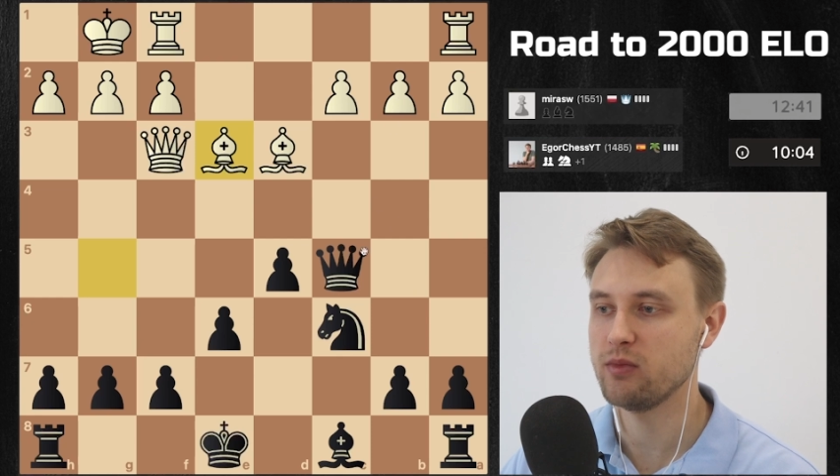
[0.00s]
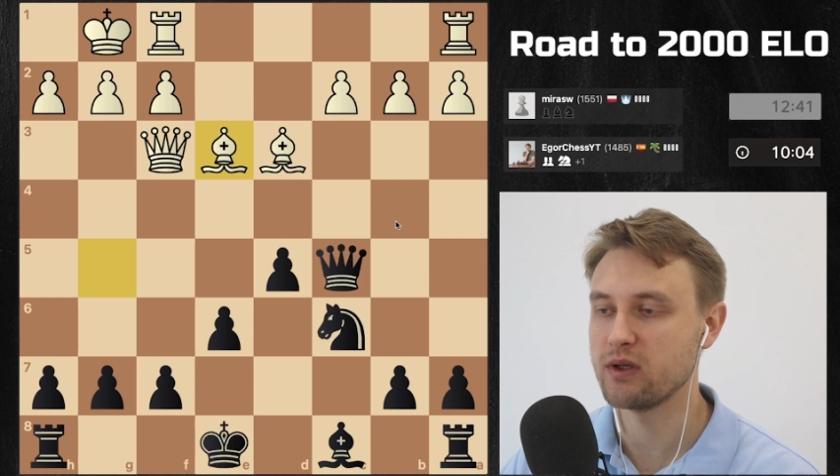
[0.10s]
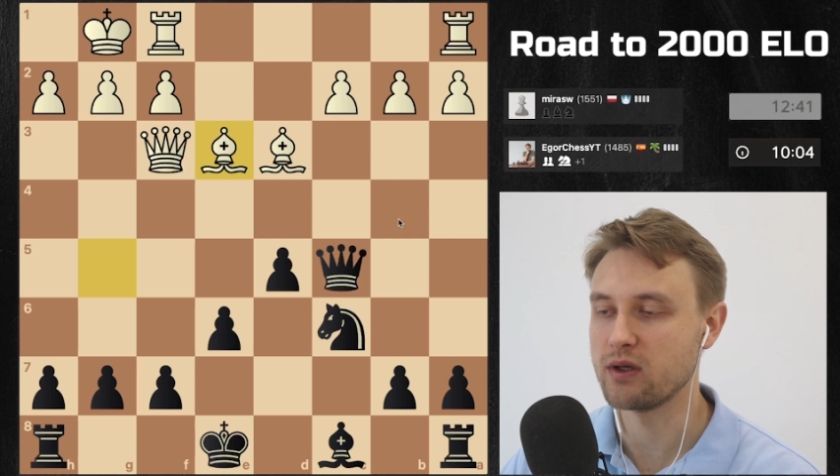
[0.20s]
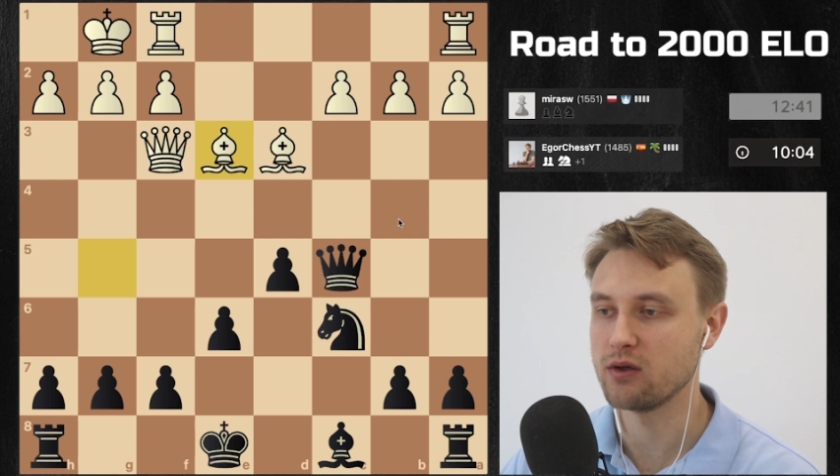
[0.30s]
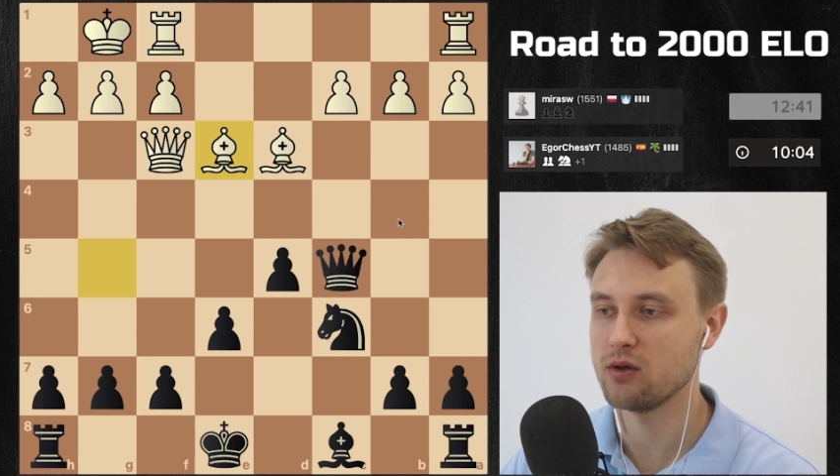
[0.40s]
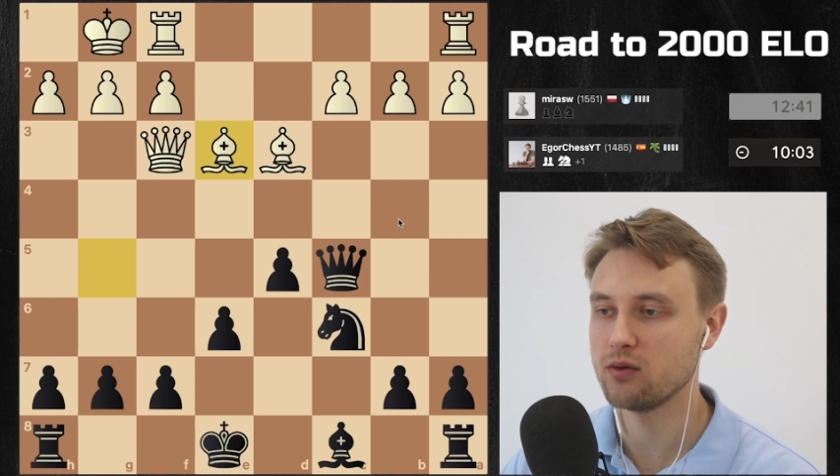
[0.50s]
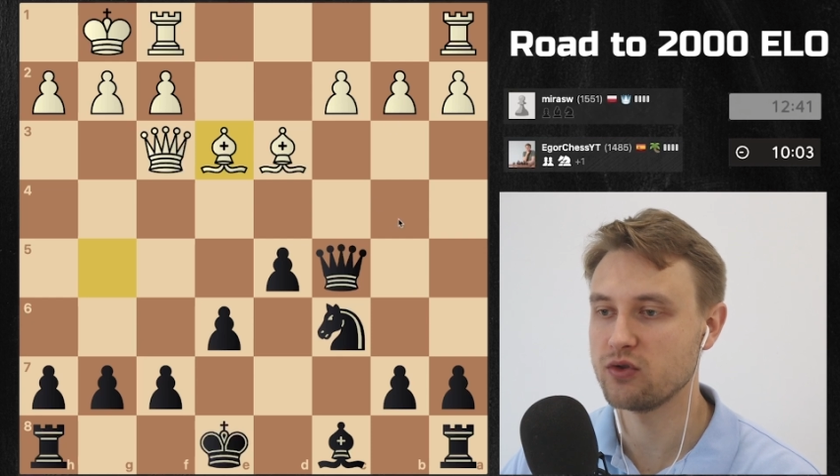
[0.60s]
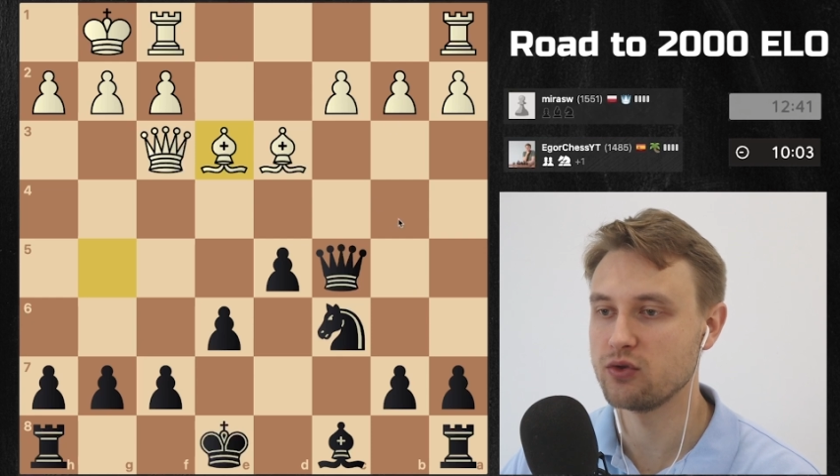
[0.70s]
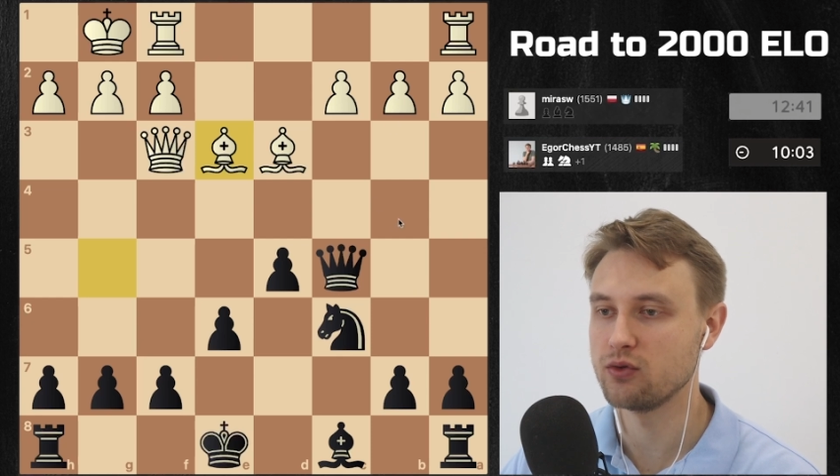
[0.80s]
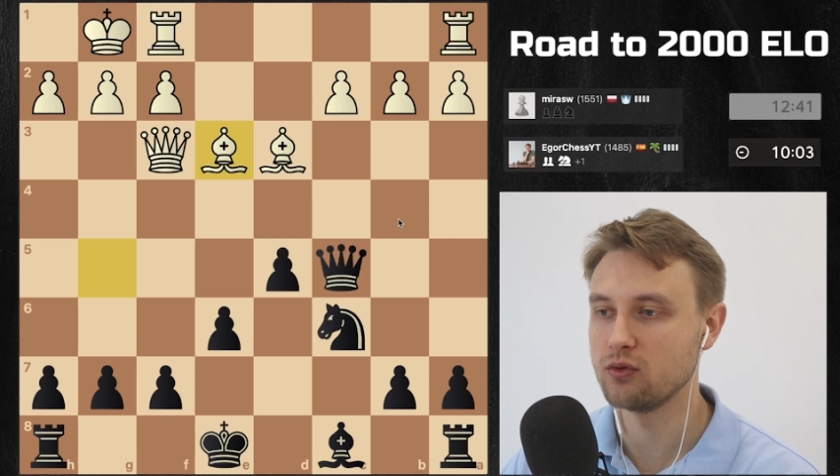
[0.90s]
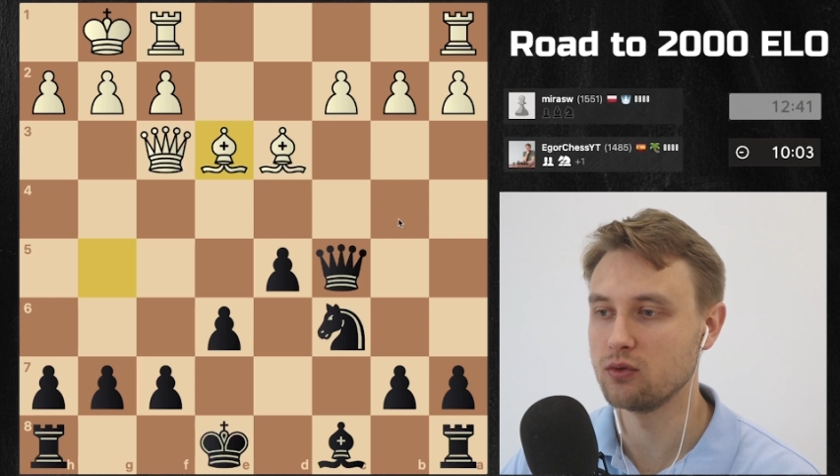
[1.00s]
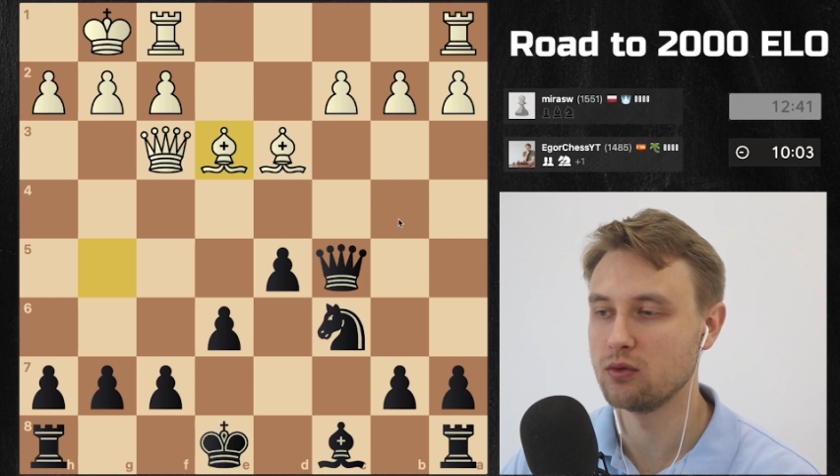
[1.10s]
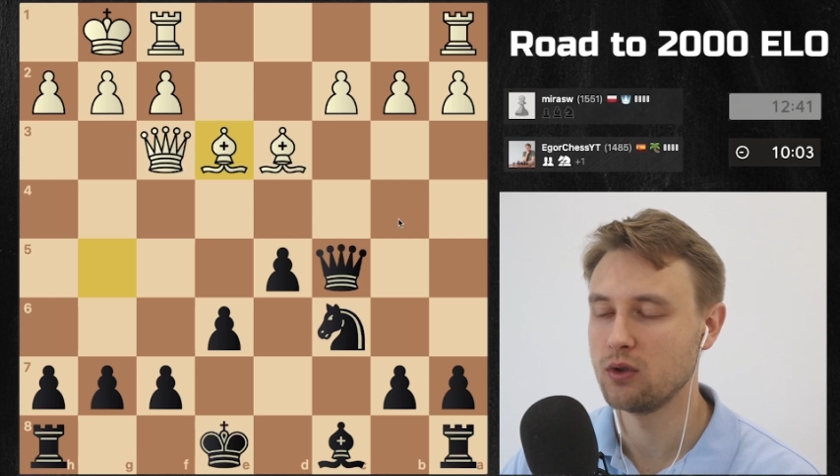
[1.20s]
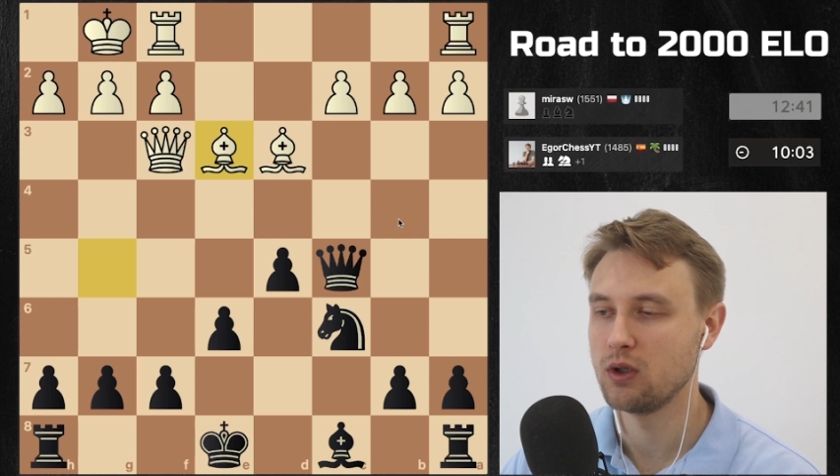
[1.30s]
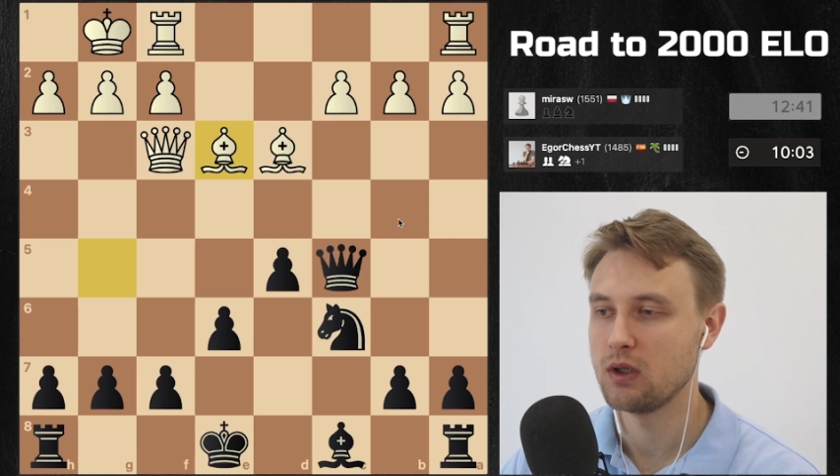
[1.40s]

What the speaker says: but it can go to